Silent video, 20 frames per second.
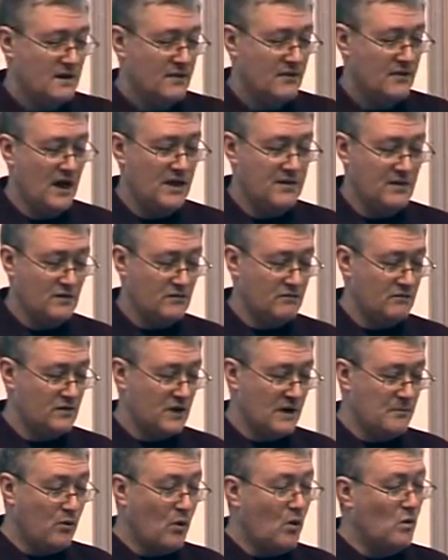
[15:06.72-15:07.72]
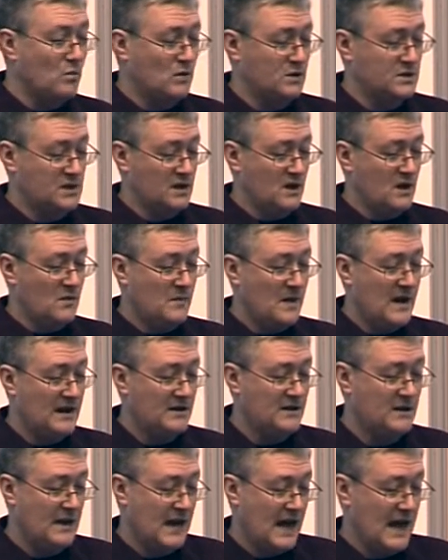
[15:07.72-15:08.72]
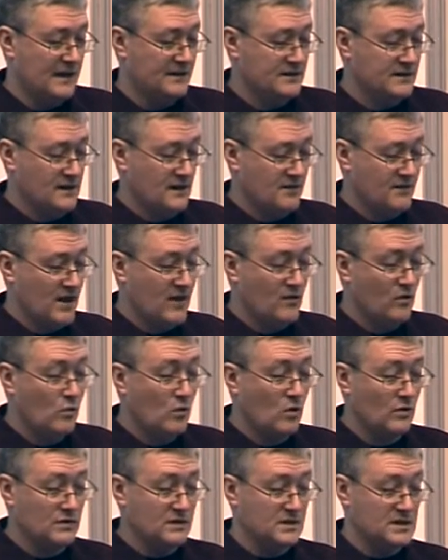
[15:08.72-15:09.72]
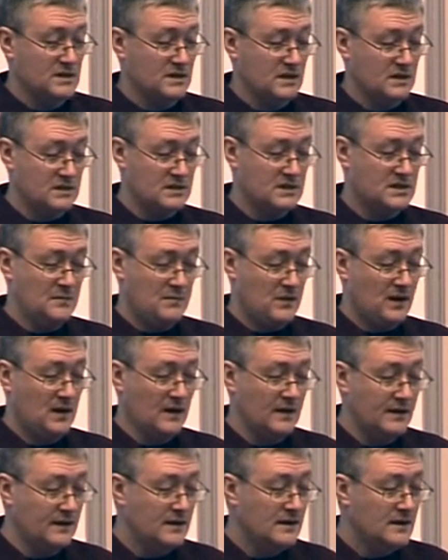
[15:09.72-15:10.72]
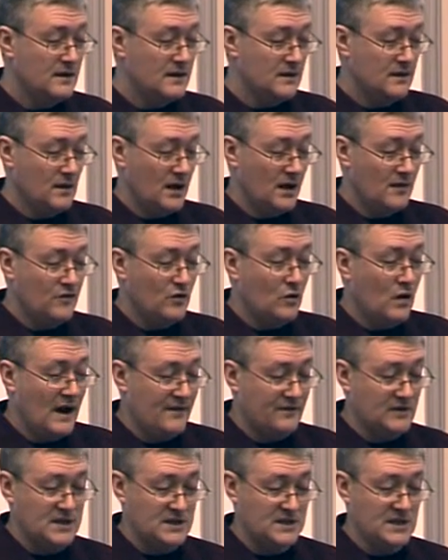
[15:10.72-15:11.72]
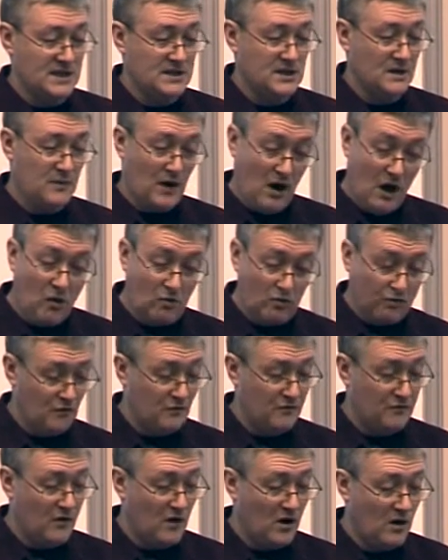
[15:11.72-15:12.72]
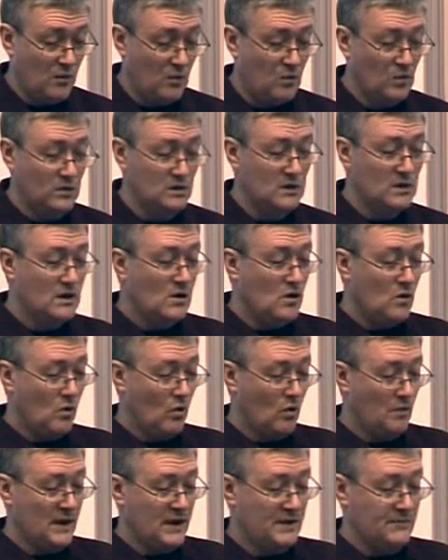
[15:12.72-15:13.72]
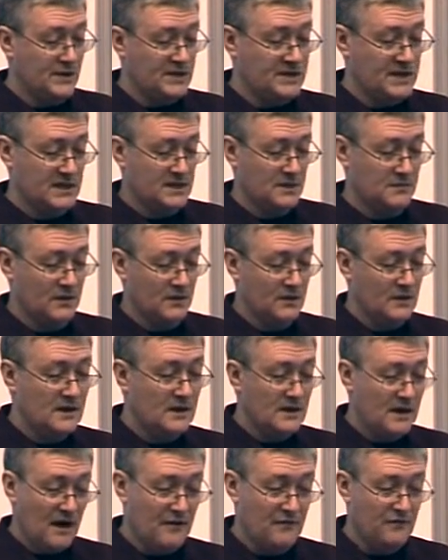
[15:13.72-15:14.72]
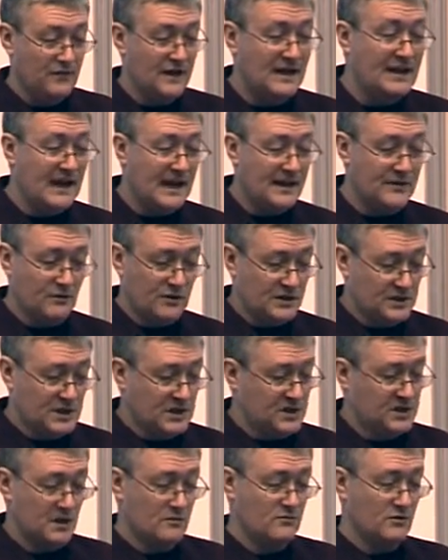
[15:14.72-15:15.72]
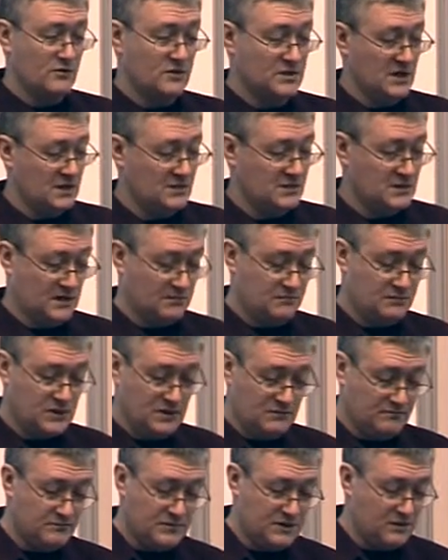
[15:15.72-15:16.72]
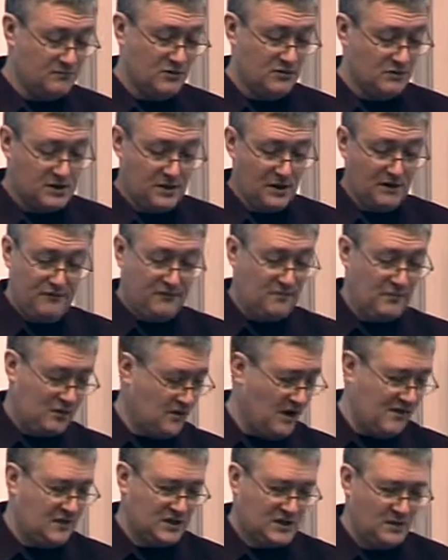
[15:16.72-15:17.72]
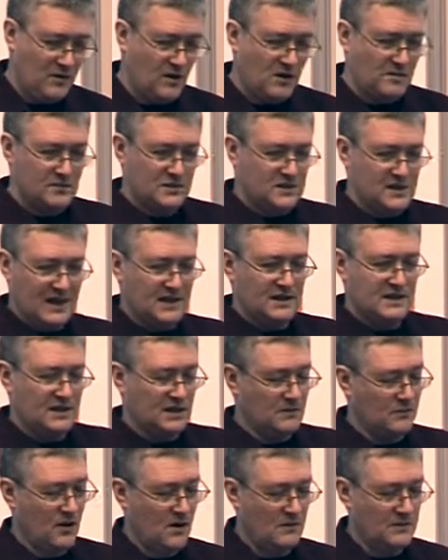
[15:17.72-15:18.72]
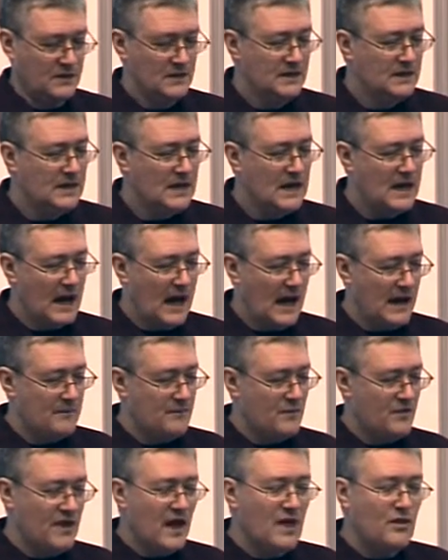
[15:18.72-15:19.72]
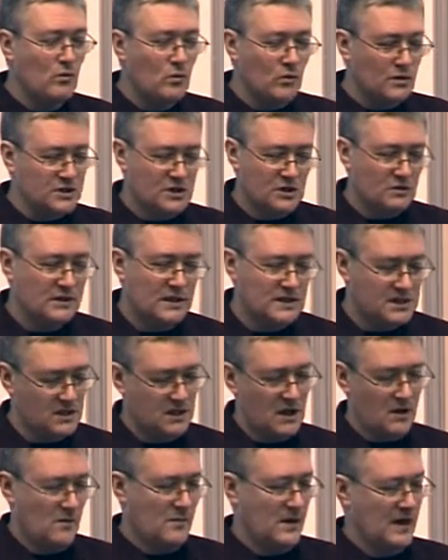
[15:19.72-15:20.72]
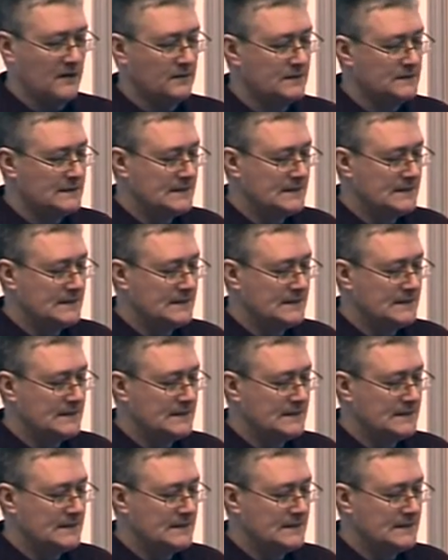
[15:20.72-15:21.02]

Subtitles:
They're the important ones to know about, and they're the ones that typically, if you're having to set up a hole through a firewall, or maybe set up a VLAN on a Cisco router to route stuff from the graphics department to the editing department, they're the ones you'll need to know about.